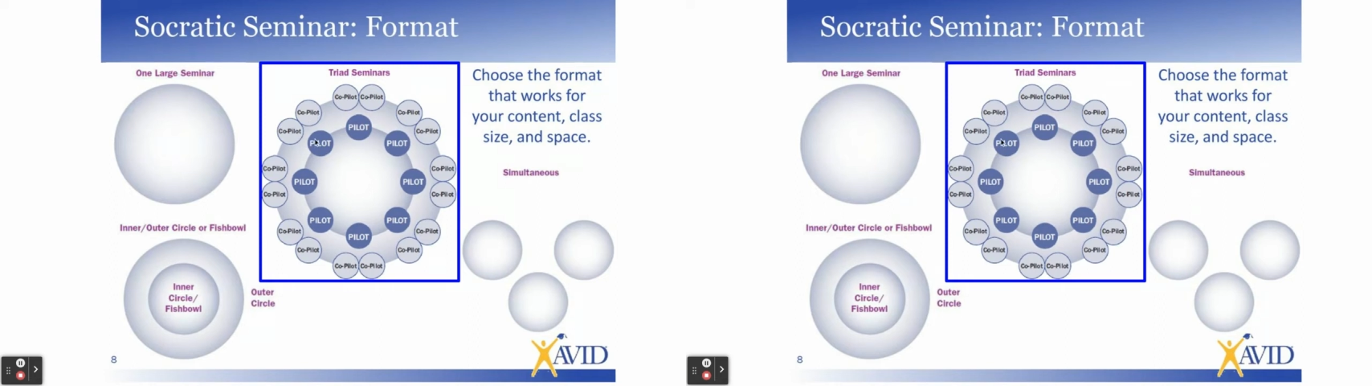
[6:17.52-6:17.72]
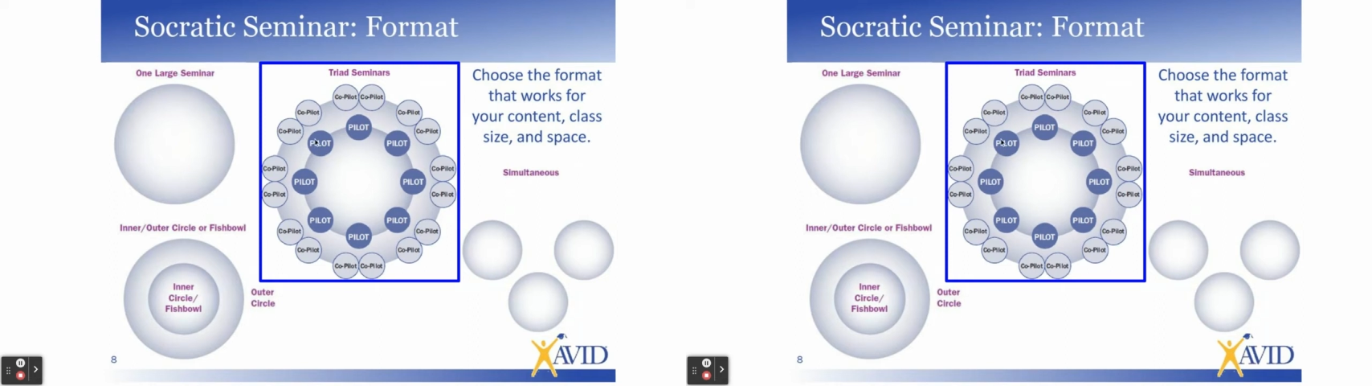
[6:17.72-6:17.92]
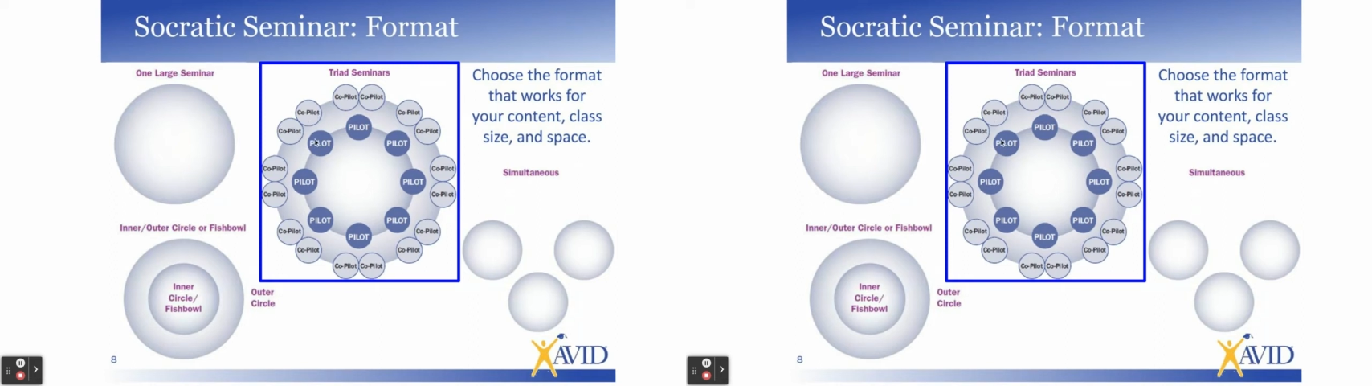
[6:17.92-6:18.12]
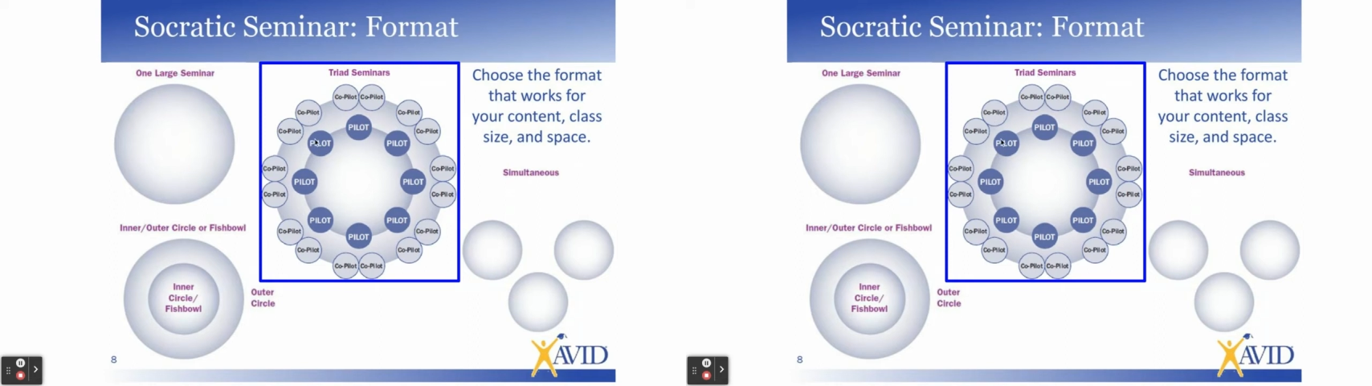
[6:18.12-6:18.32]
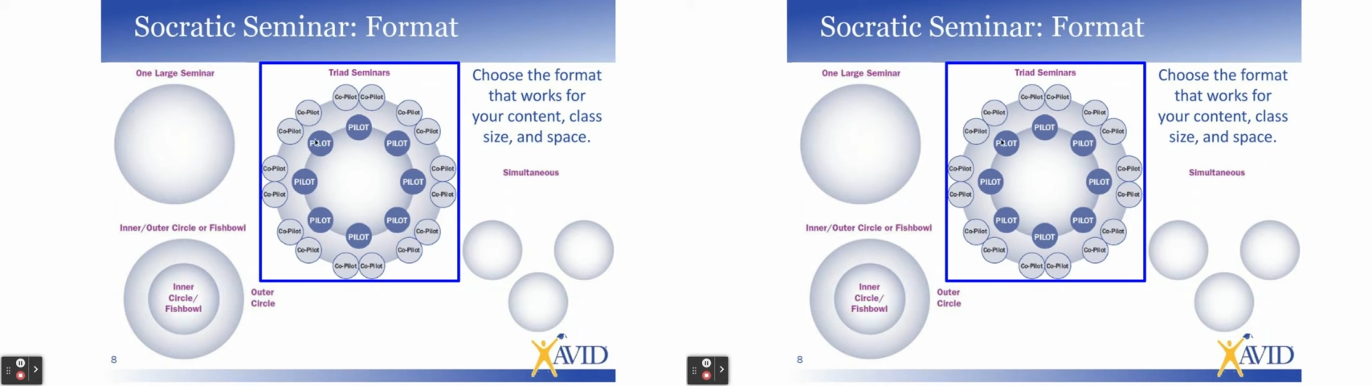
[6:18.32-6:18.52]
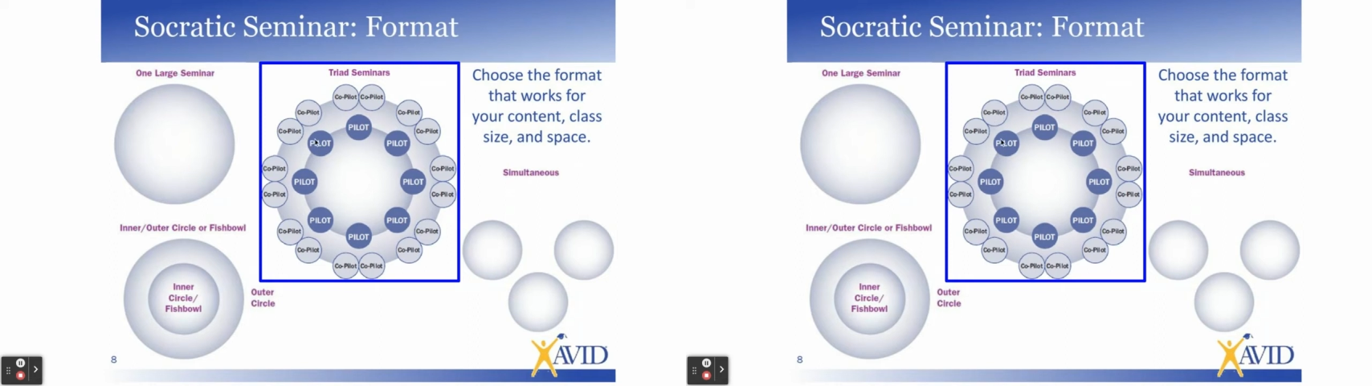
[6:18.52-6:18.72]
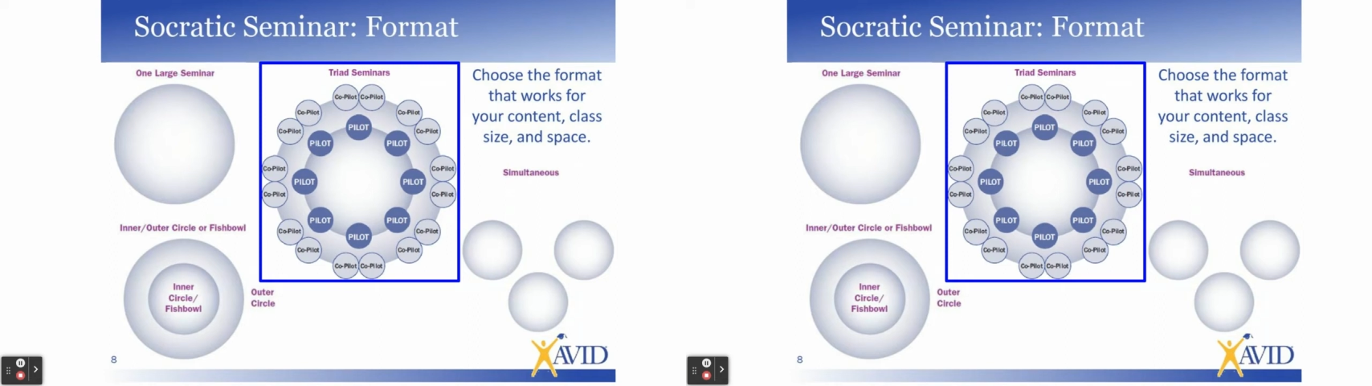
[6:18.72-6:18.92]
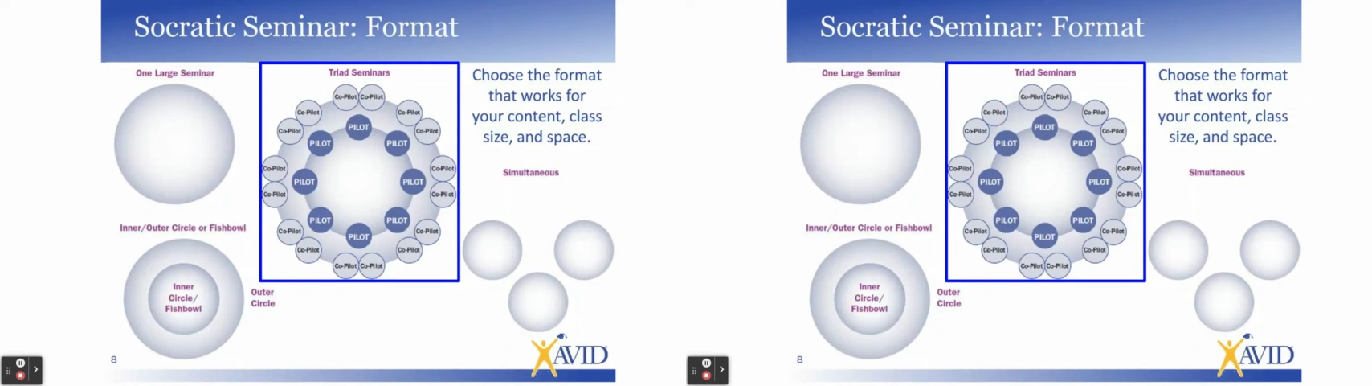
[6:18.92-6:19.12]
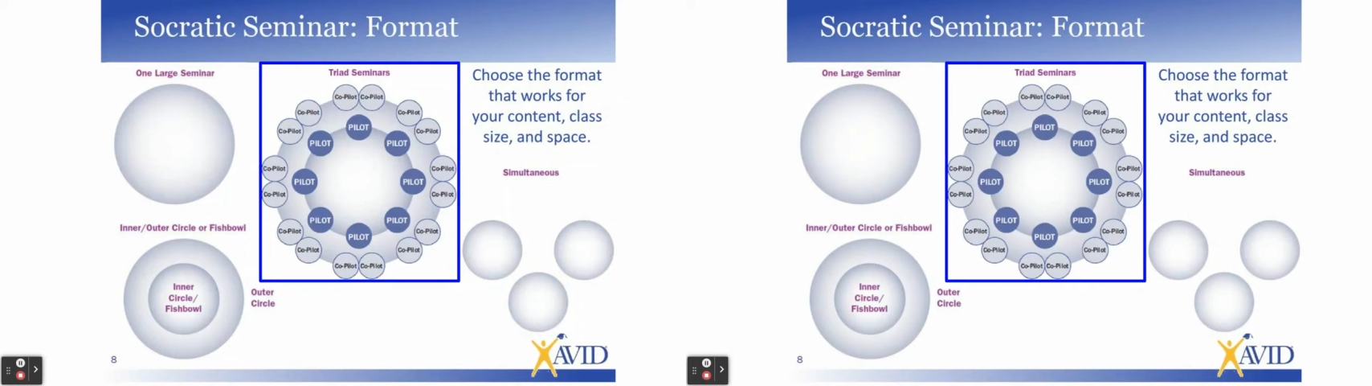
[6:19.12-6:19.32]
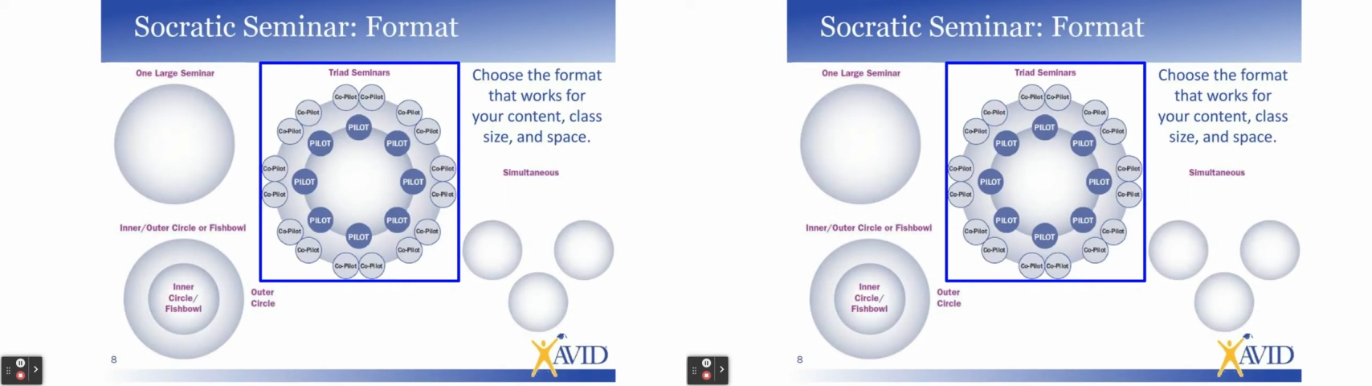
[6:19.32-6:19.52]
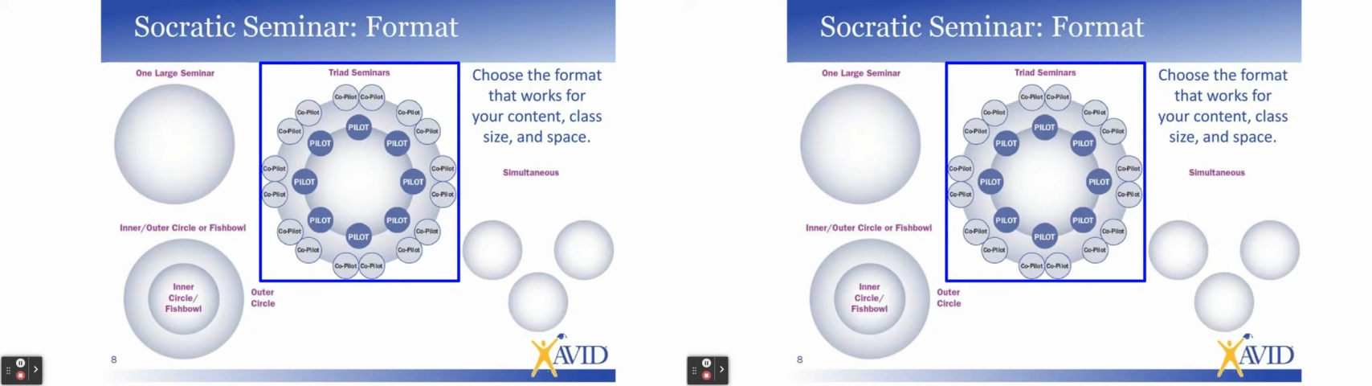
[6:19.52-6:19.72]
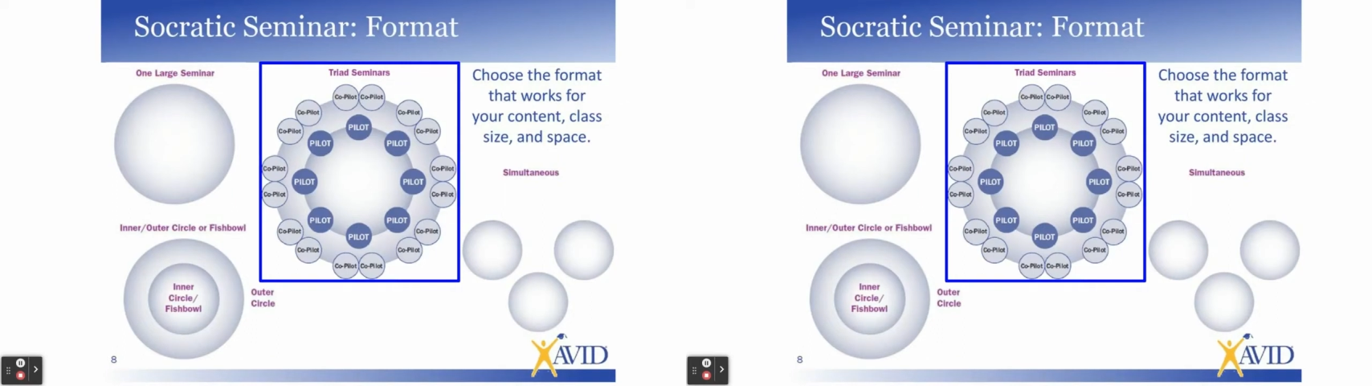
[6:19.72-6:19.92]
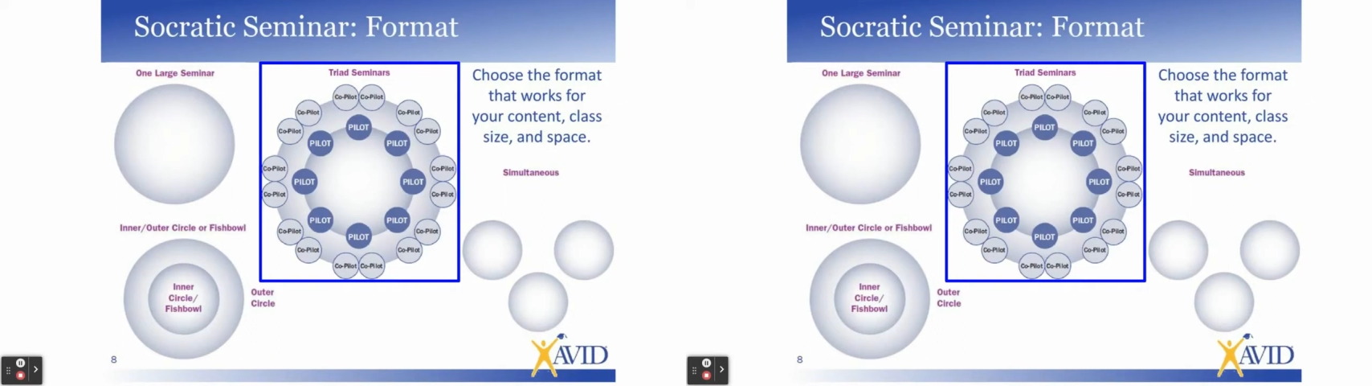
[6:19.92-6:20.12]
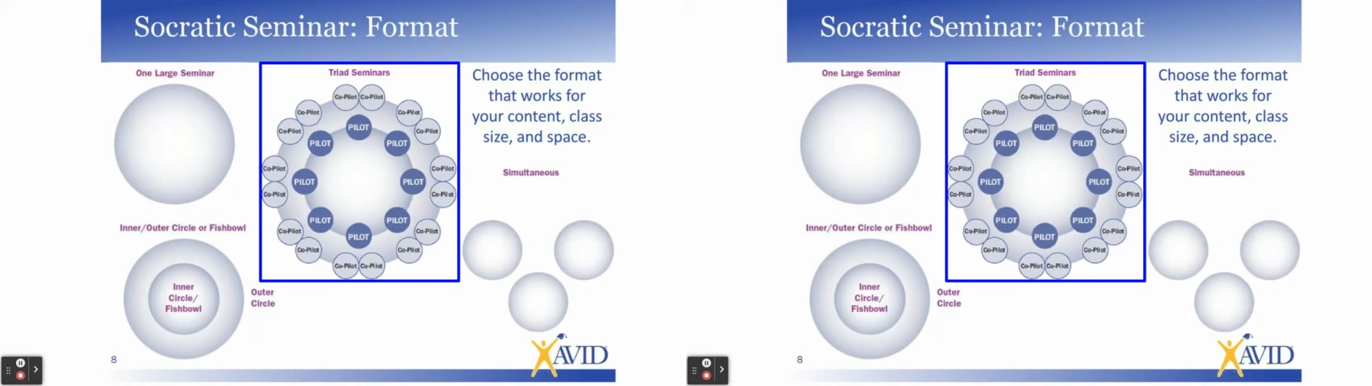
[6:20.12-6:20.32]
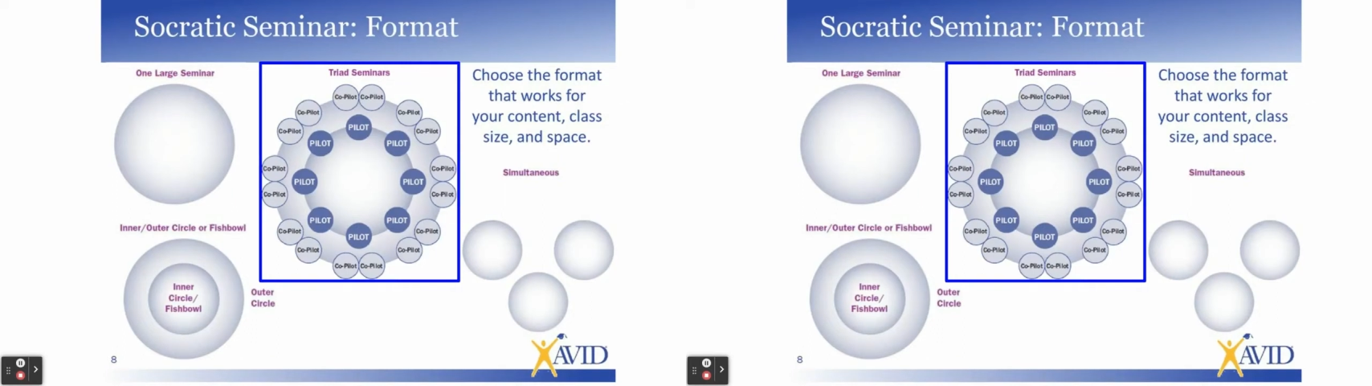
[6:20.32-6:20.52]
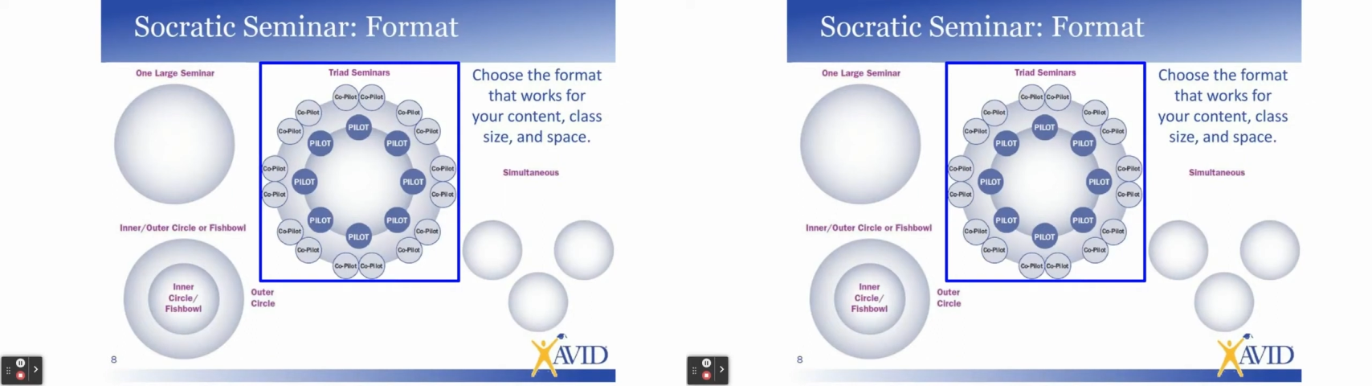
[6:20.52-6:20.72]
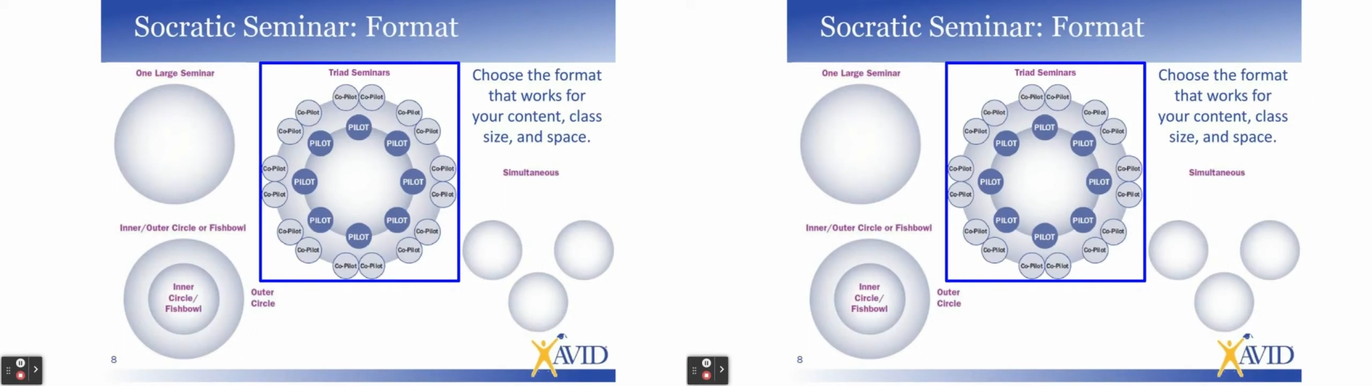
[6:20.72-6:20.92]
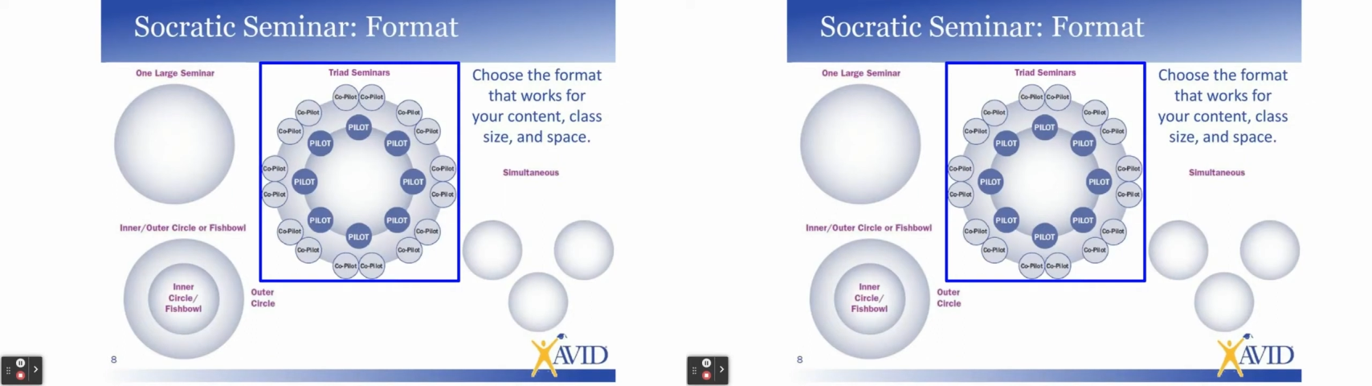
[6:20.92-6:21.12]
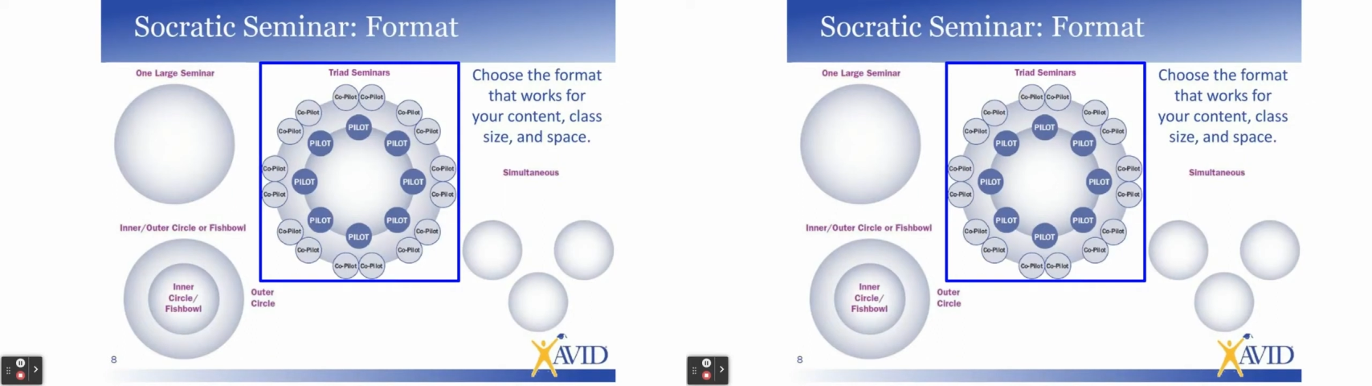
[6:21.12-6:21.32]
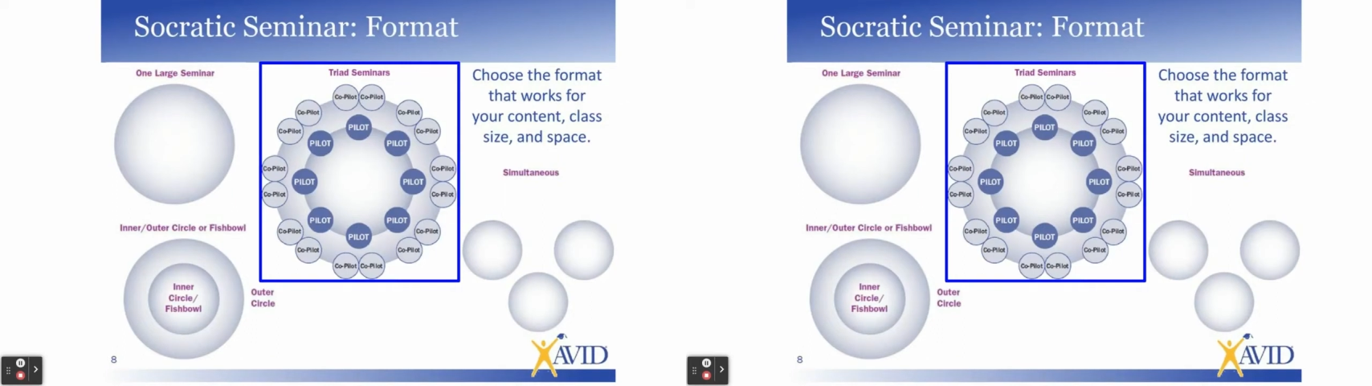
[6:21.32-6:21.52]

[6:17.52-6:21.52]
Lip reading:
(no speaker visible)